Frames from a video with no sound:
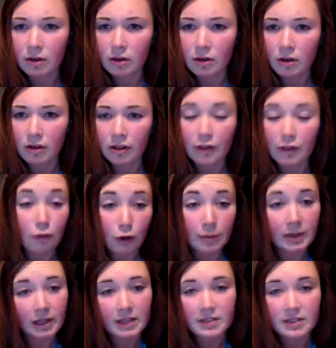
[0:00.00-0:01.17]
The formula
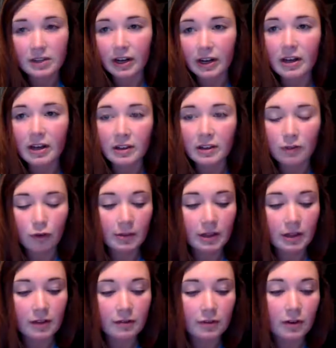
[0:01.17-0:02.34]

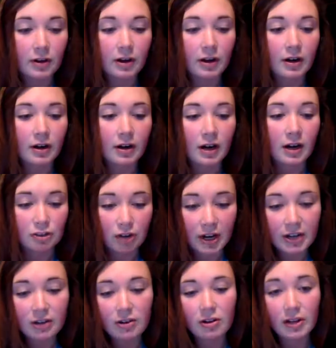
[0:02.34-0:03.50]
for a triangle
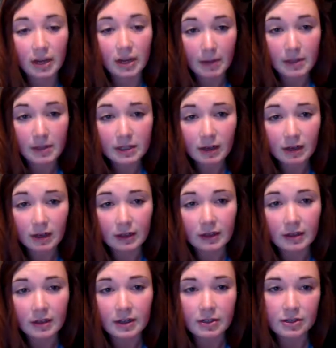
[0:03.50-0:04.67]
and a pentagon.
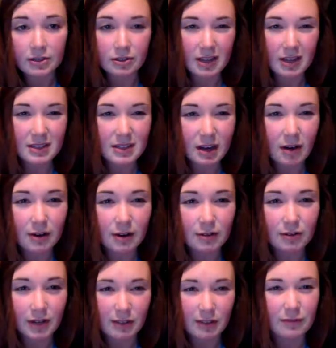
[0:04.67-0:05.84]
So that's how I knew I
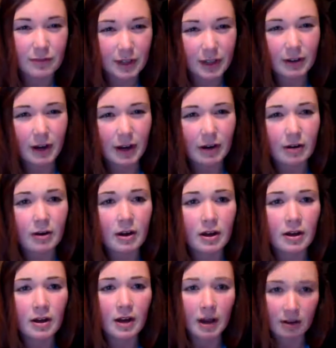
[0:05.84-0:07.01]
could figure out
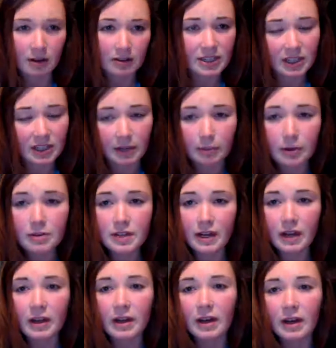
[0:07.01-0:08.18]
how to decompose it.
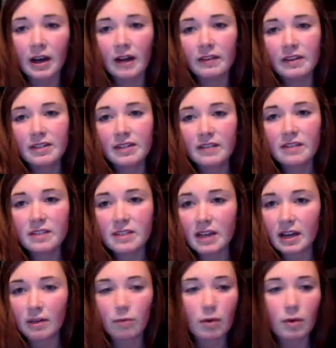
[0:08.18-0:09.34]
And then David said,
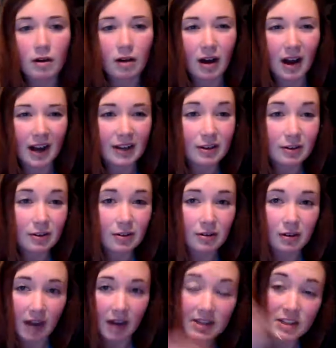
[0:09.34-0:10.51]
well, I know
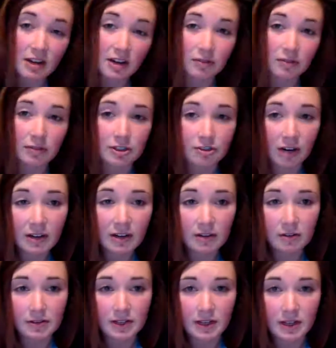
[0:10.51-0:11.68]
I saw 3 triangles
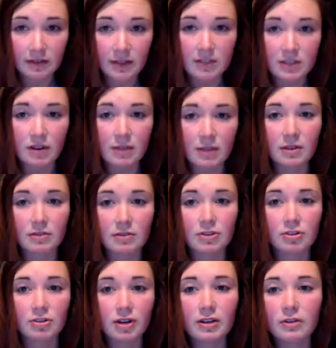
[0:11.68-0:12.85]
out of it, so I made 3
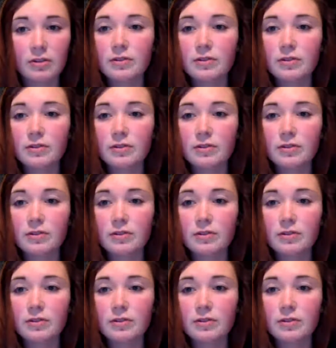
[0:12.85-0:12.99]
triangles.